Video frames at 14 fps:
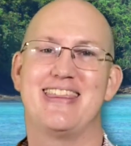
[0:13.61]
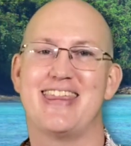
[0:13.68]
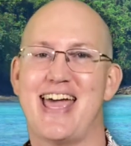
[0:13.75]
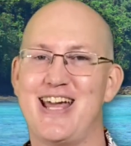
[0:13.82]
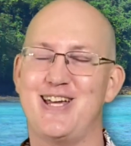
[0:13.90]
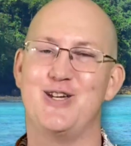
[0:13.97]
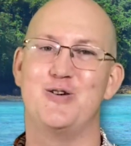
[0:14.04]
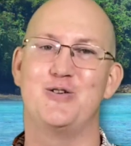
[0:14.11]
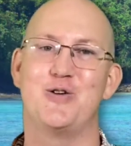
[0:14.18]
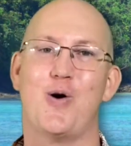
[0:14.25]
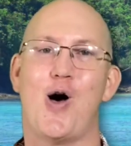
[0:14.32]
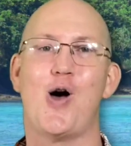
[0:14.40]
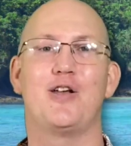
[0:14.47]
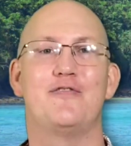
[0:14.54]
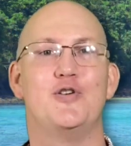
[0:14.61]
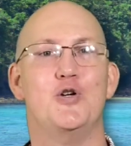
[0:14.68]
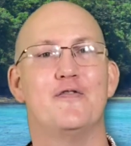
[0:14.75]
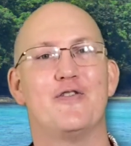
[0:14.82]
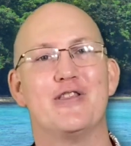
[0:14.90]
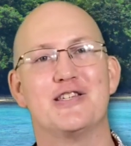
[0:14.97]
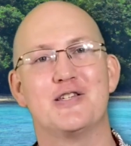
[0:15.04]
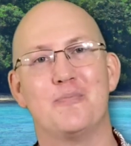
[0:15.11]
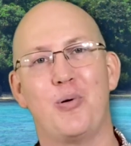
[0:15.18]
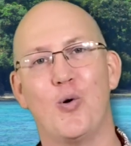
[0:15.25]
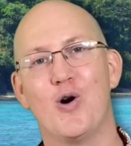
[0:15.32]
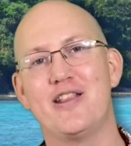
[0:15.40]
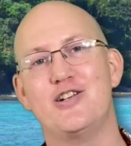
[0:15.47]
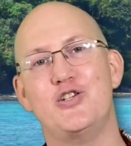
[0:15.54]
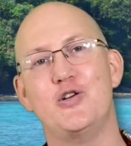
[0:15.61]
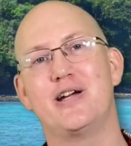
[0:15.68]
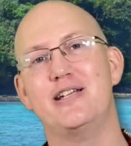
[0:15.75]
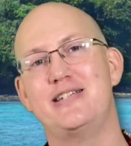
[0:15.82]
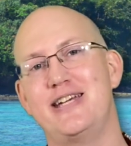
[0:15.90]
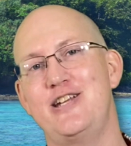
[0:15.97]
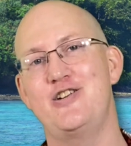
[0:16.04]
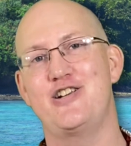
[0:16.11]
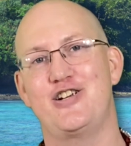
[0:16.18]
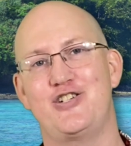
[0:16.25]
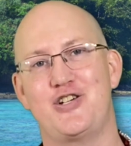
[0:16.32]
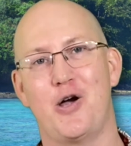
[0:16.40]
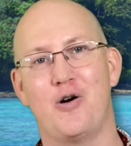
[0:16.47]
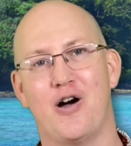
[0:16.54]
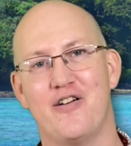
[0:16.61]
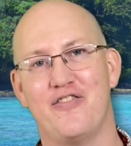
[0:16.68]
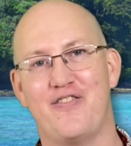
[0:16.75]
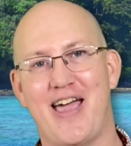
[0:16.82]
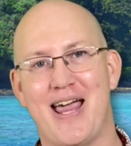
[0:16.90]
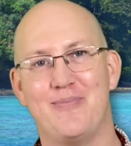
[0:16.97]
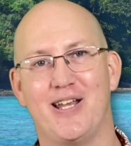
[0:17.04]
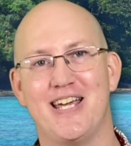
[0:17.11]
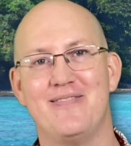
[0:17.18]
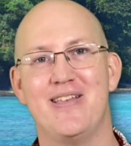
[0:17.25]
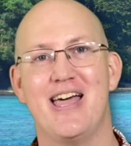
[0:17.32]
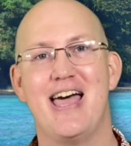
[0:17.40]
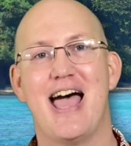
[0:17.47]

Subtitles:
thank you to all of you for the support that you continue to show our family